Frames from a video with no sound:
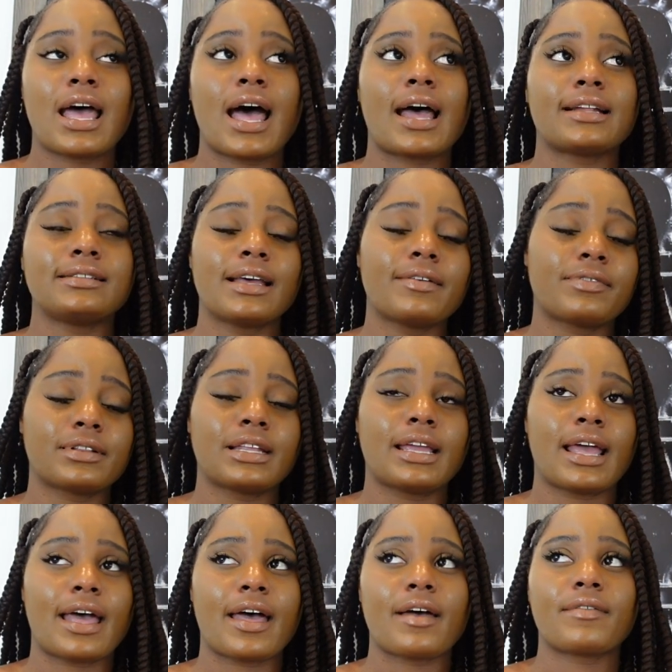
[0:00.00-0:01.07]
I definitely
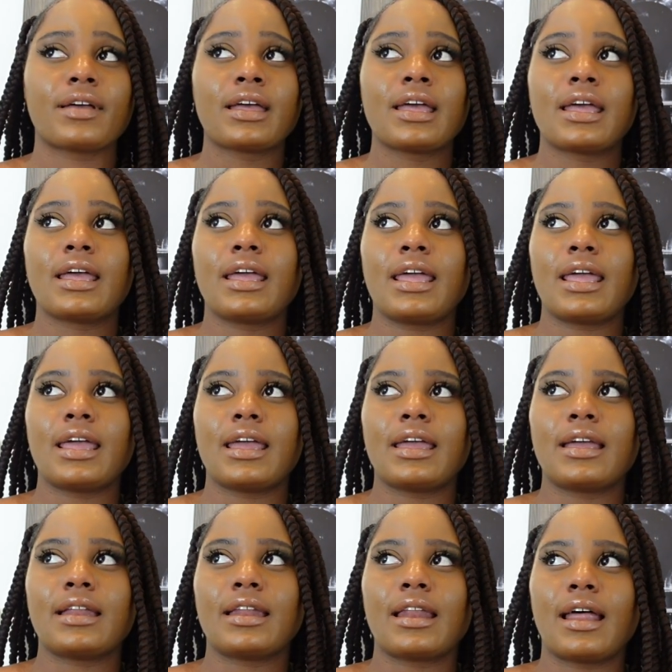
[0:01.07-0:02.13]
have.
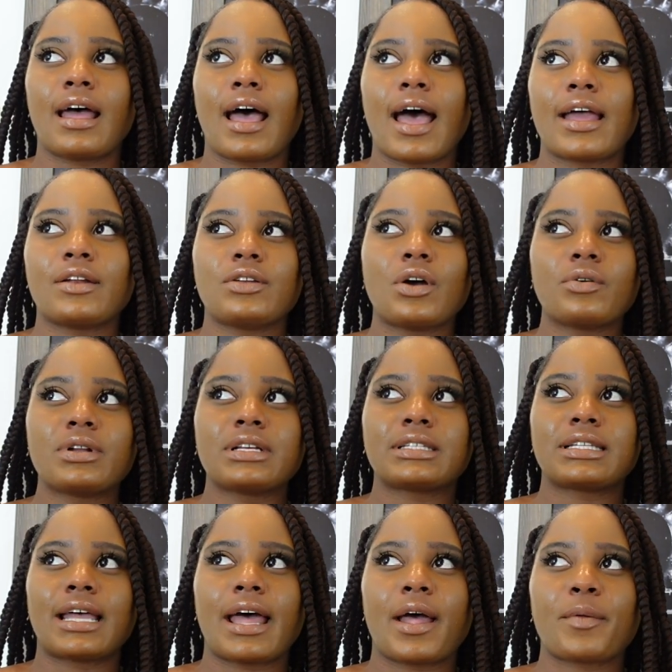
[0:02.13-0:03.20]
And I noticed
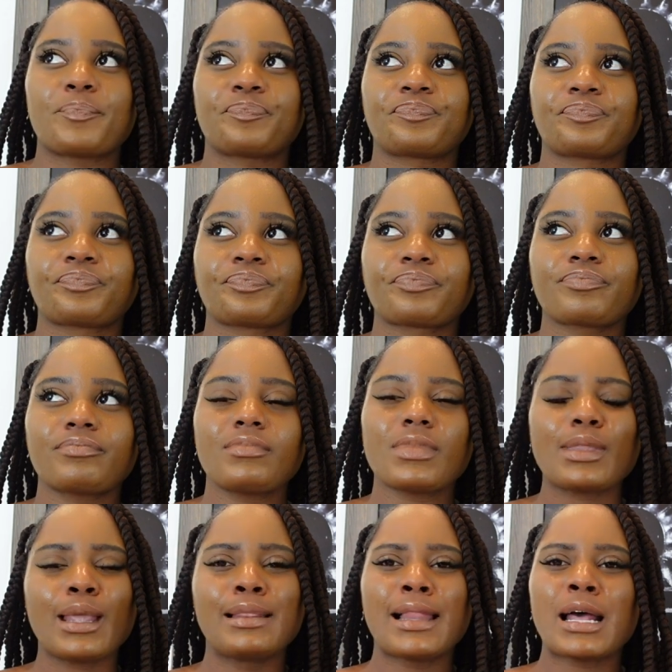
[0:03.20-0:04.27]
that
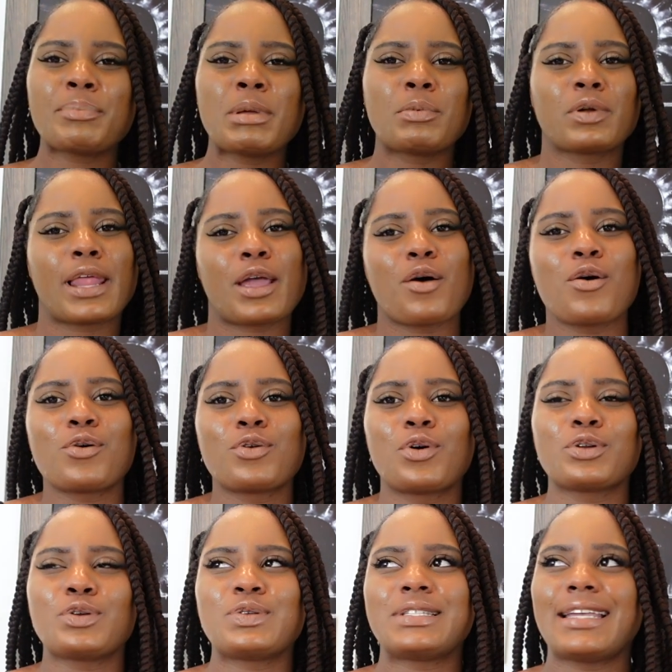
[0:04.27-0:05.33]
a lot of people are like, oh, don't
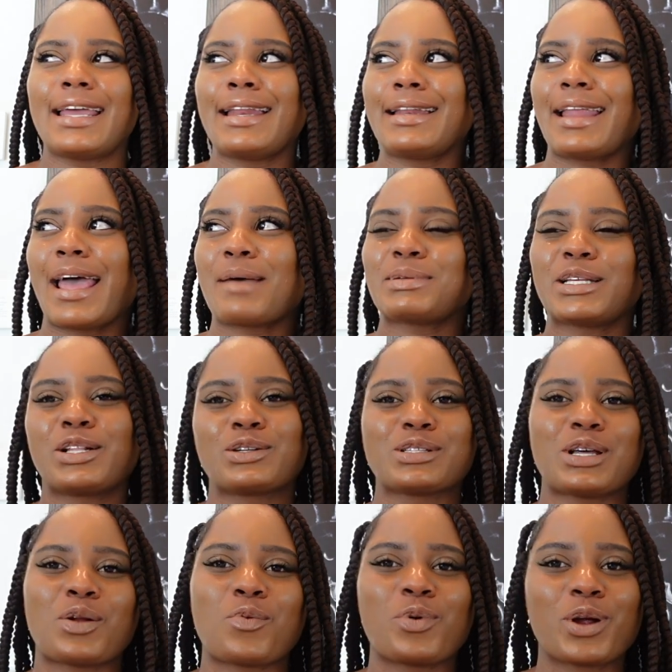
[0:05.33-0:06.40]
use dating apps. Like, there's a
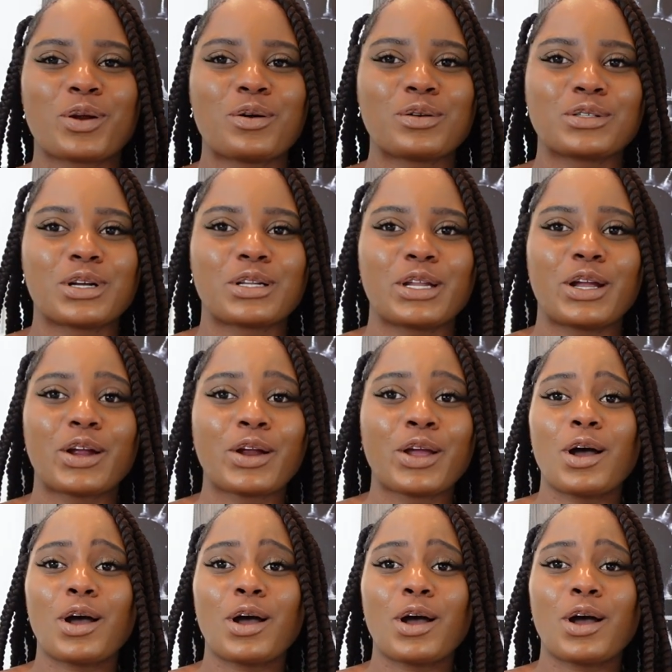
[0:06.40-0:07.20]
lot of weirdos on there.